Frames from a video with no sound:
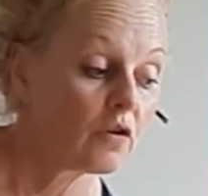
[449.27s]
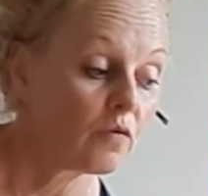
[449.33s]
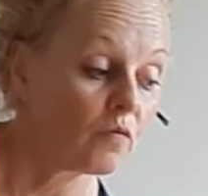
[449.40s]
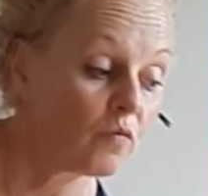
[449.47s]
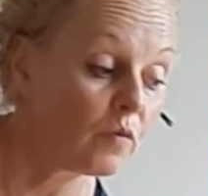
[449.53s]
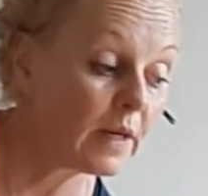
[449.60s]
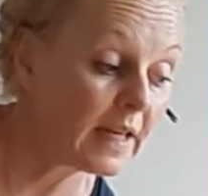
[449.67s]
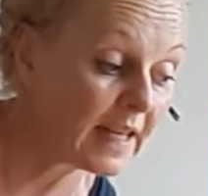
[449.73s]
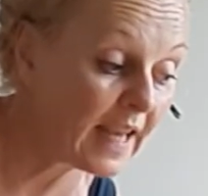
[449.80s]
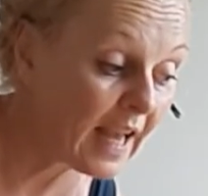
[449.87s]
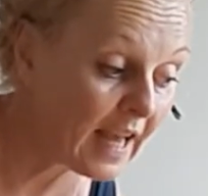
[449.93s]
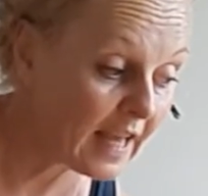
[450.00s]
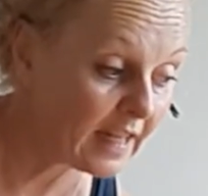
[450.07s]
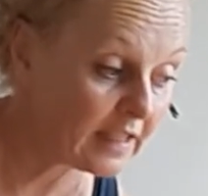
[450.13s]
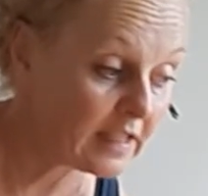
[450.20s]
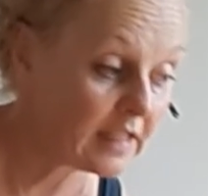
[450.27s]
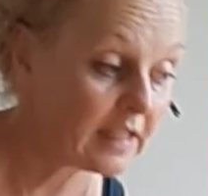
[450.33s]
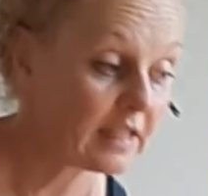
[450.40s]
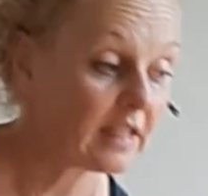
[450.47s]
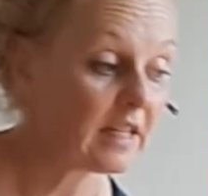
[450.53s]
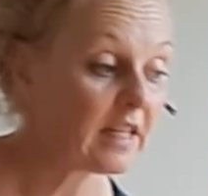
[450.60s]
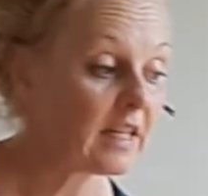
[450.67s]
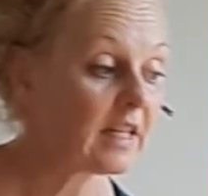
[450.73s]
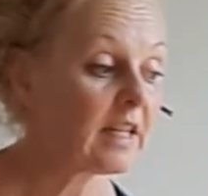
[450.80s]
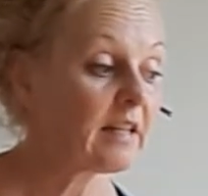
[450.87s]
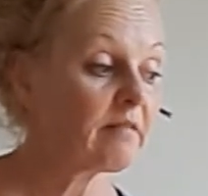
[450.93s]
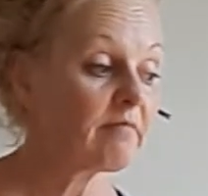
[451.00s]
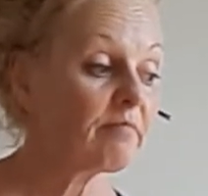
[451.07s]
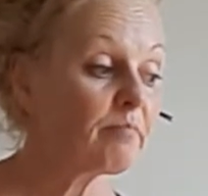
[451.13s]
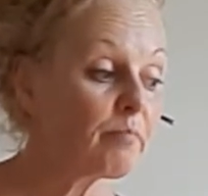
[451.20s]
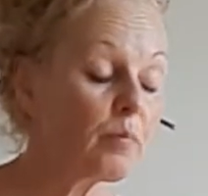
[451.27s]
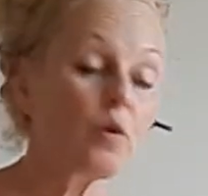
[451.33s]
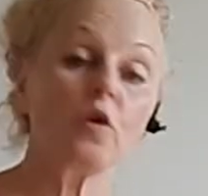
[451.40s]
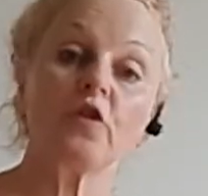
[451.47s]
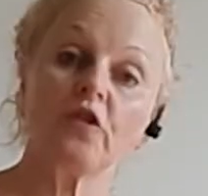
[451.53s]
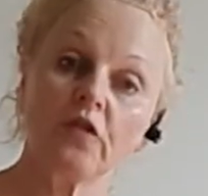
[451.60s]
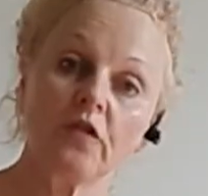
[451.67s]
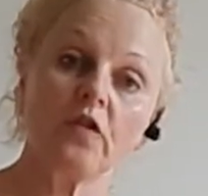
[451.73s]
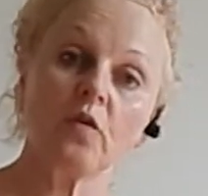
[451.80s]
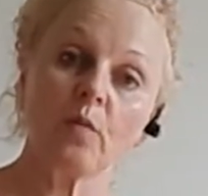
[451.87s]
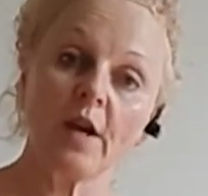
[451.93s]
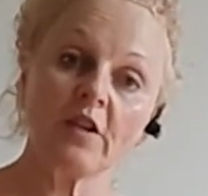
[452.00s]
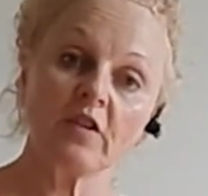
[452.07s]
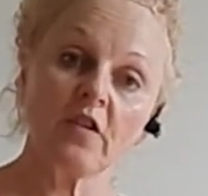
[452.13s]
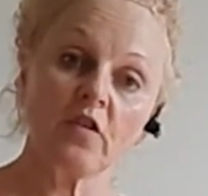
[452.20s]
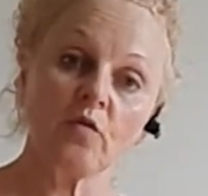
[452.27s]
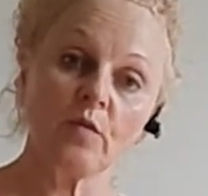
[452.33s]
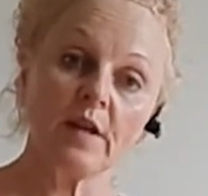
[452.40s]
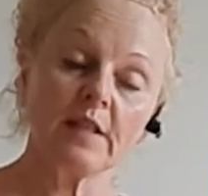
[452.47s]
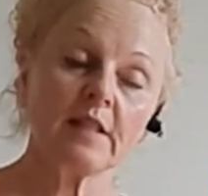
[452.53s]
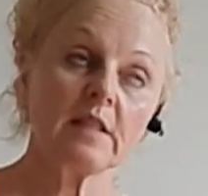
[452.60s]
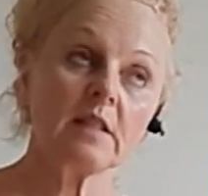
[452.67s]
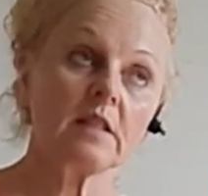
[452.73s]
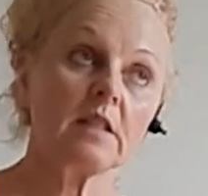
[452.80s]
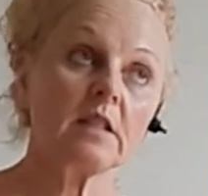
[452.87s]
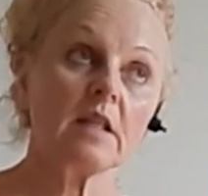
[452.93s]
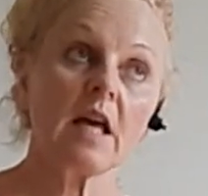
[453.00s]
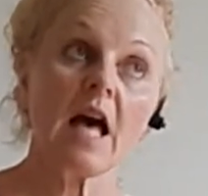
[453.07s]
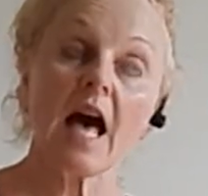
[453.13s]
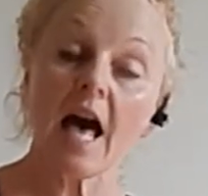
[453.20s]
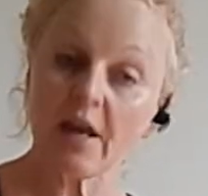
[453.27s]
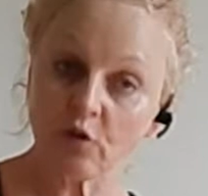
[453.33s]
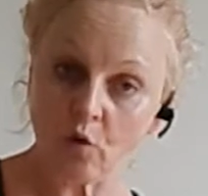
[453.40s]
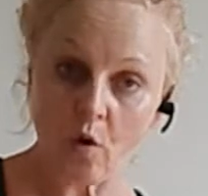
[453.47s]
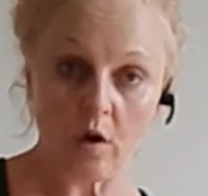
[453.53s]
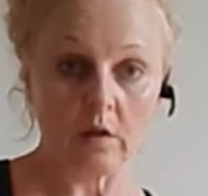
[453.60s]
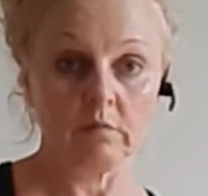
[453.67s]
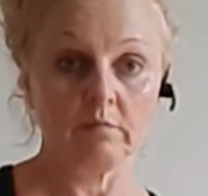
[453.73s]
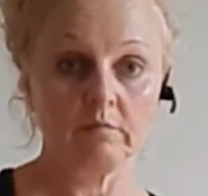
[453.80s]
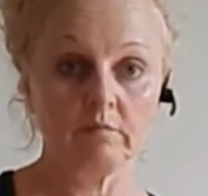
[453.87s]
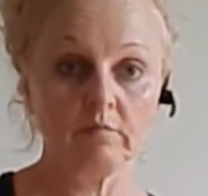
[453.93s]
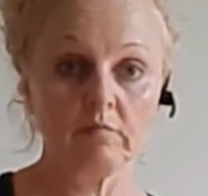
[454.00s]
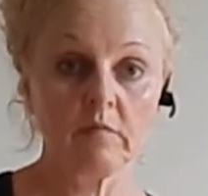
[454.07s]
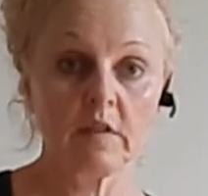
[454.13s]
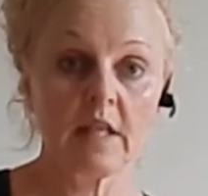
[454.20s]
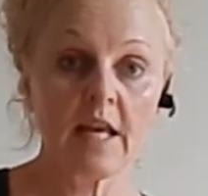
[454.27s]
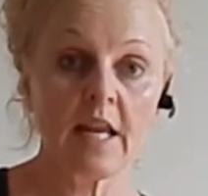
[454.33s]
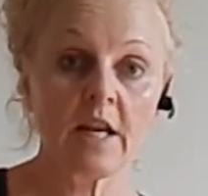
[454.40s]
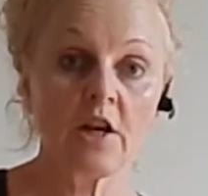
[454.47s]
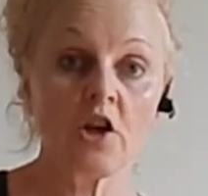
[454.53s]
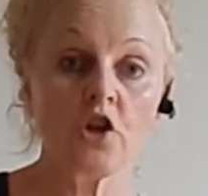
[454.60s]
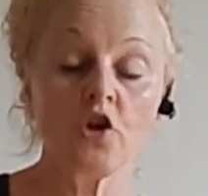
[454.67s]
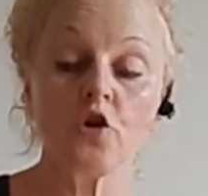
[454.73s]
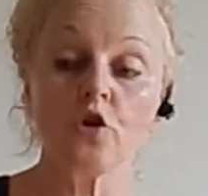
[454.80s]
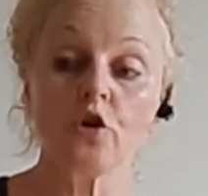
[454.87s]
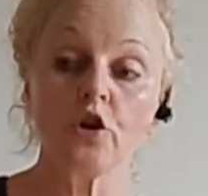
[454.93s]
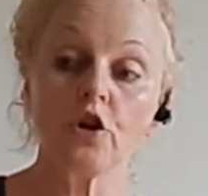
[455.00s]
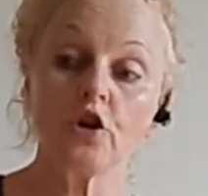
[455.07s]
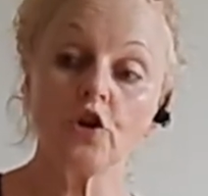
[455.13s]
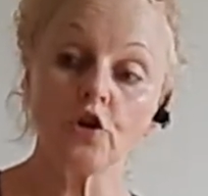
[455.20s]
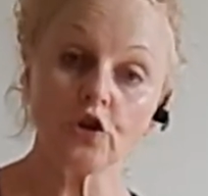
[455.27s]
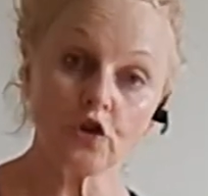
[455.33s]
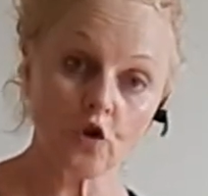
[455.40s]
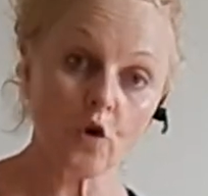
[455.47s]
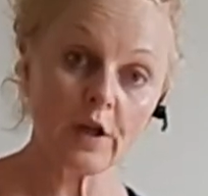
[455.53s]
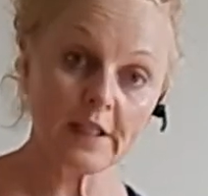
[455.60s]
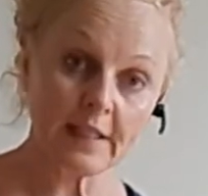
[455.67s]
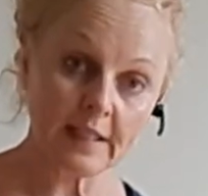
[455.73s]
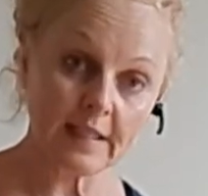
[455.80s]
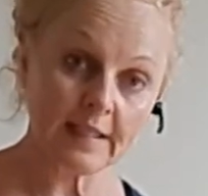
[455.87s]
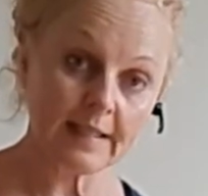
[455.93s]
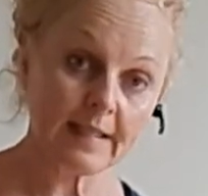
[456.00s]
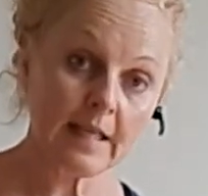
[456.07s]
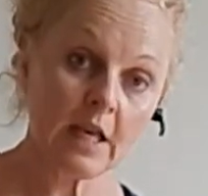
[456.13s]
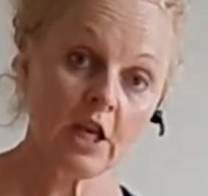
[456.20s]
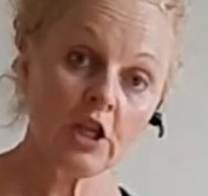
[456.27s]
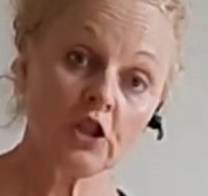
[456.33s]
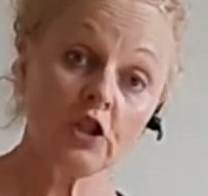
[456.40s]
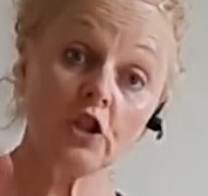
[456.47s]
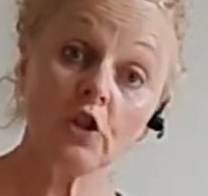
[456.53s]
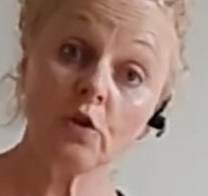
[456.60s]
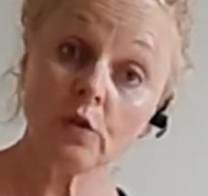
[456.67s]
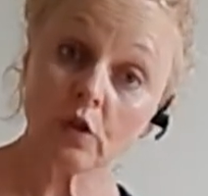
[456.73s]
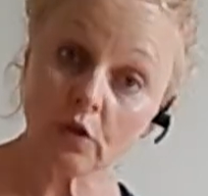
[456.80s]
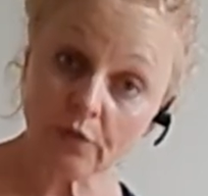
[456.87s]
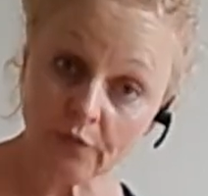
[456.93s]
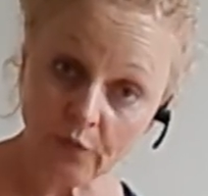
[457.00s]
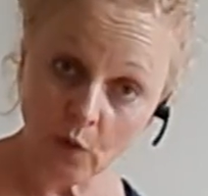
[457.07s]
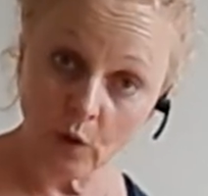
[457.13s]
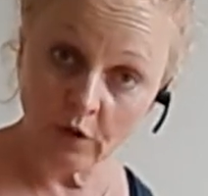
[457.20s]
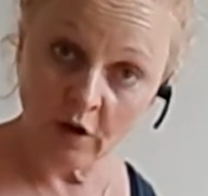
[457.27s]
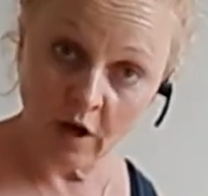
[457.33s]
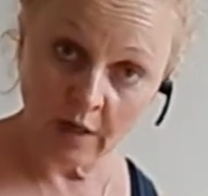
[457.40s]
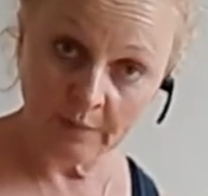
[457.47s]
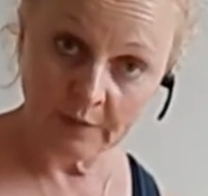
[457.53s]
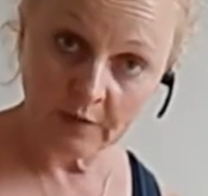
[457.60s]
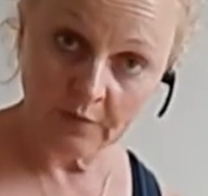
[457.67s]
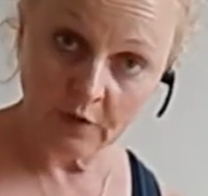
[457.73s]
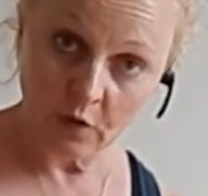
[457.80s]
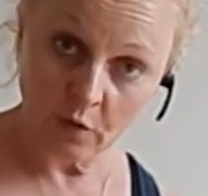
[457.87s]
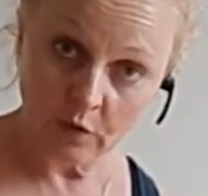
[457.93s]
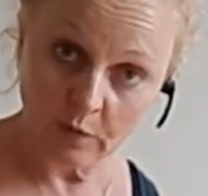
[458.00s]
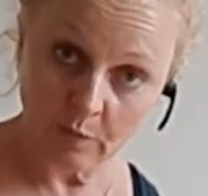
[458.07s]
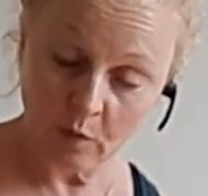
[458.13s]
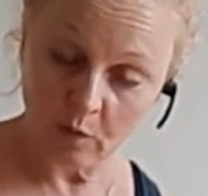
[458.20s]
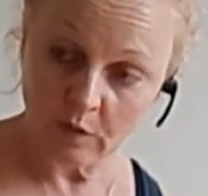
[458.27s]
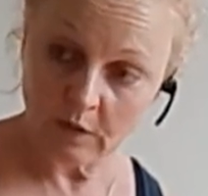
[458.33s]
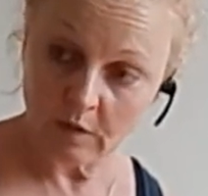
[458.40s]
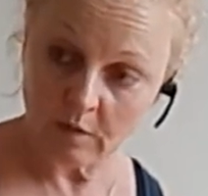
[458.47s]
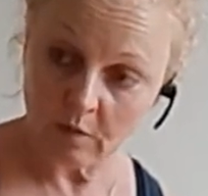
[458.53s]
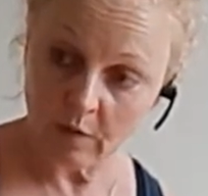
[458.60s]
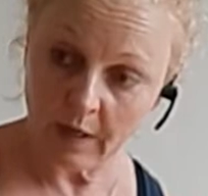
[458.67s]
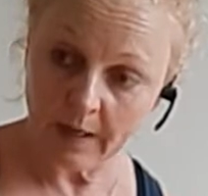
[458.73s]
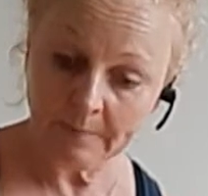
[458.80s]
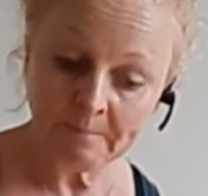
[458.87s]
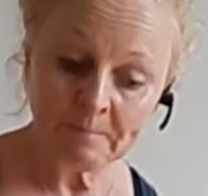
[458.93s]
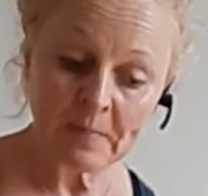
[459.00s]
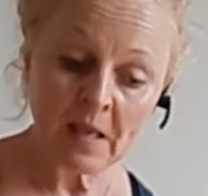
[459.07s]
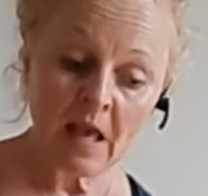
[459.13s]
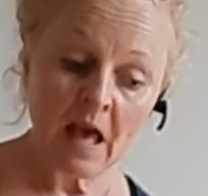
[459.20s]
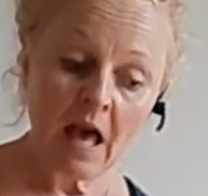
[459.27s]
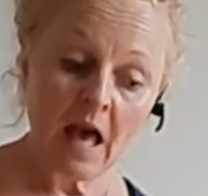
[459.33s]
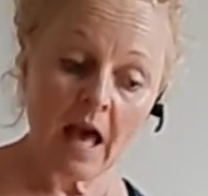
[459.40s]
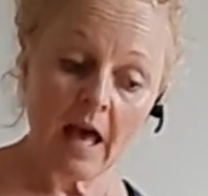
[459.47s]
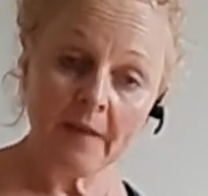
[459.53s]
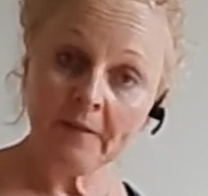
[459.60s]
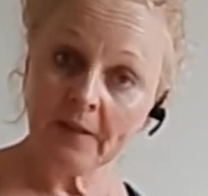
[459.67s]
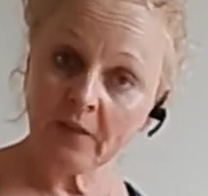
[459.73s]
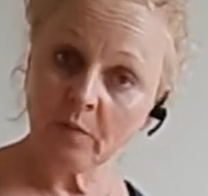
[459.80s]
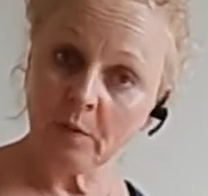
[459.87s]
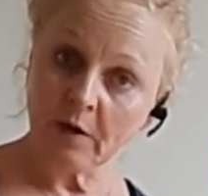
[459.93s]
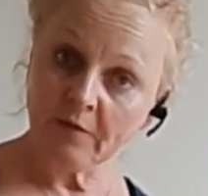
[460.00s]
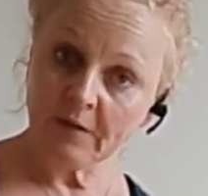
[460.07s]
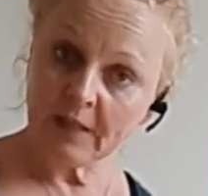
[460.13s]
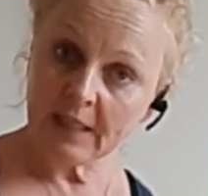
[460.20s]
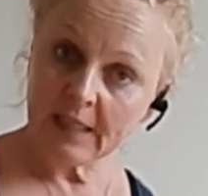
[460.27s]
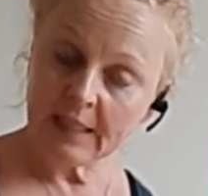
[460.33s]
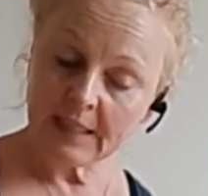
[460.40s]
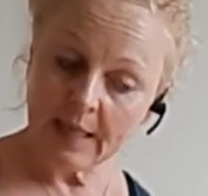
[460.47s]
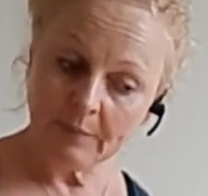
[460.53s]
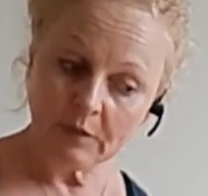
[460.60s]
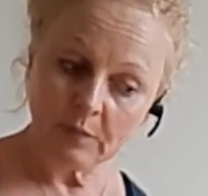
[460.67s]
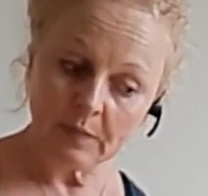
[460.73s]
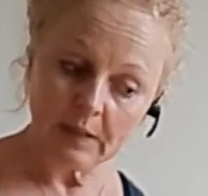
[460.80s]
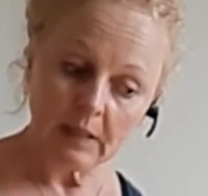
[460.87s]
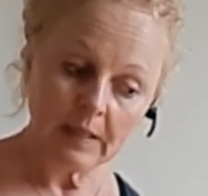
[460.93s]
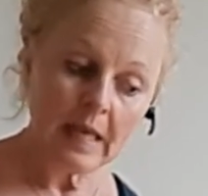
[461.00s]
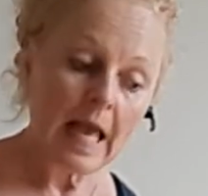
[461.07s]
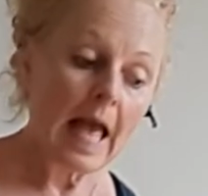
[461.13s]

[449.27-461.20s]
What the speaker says: really can't put the weight on the wrist at all, then your choice is to use your forearms for those poses, okay? And that's perfectly acceptable,